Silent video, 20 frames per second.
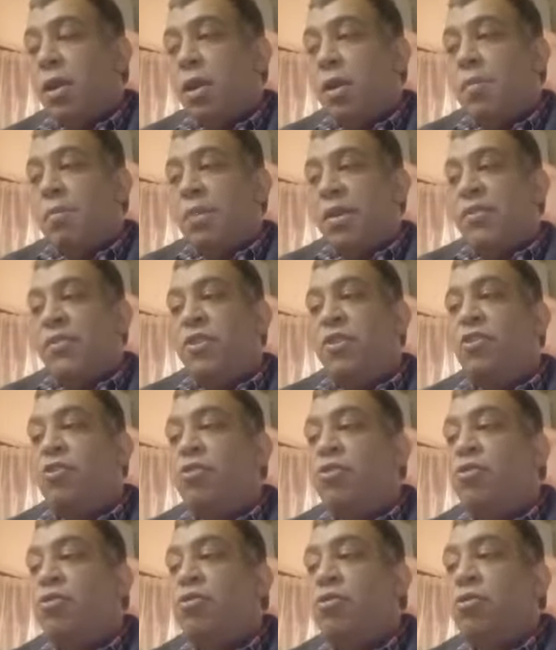But if you
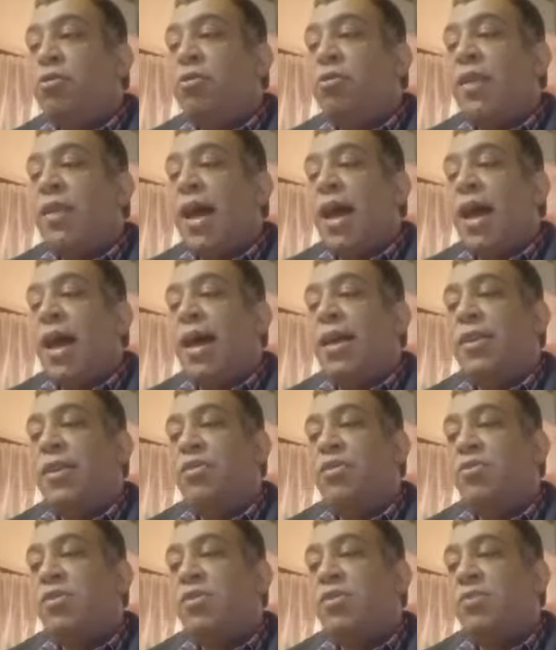do that, use
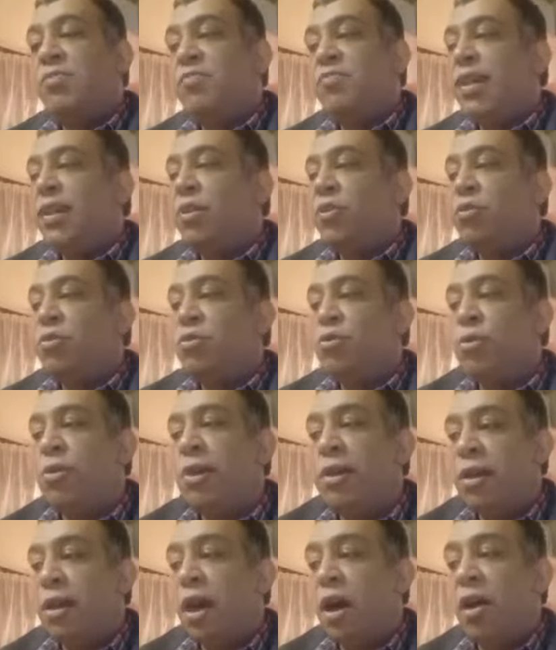some really good
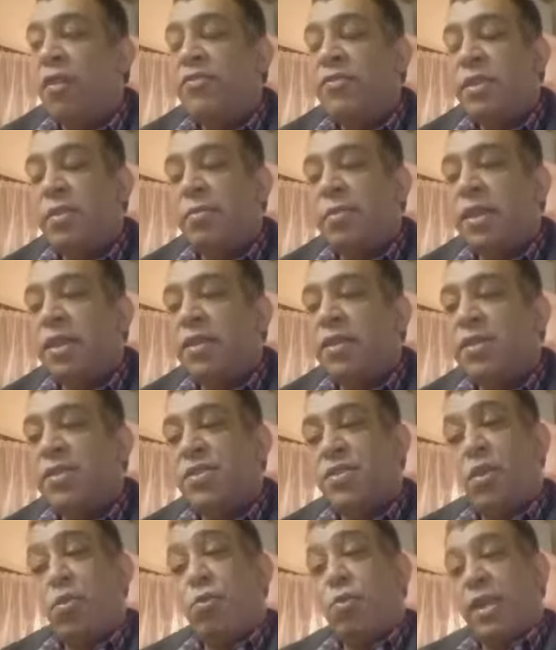oil after, because
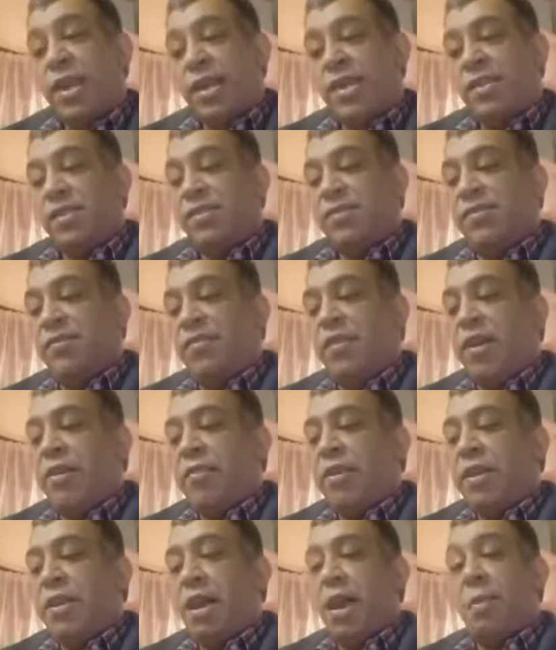salt is
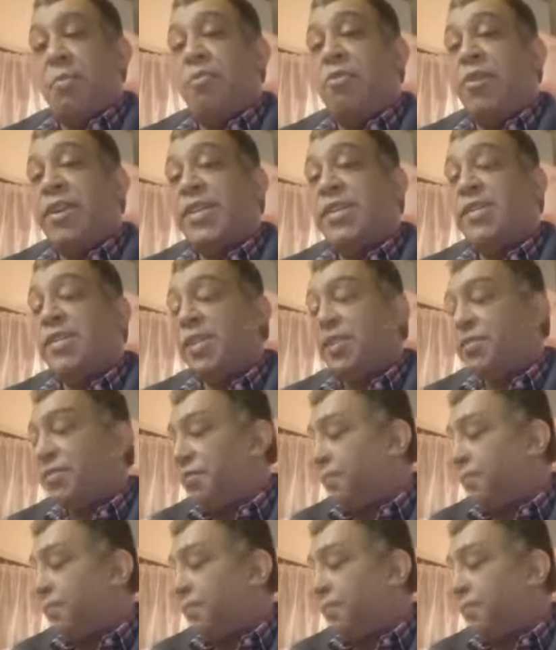very abrasive.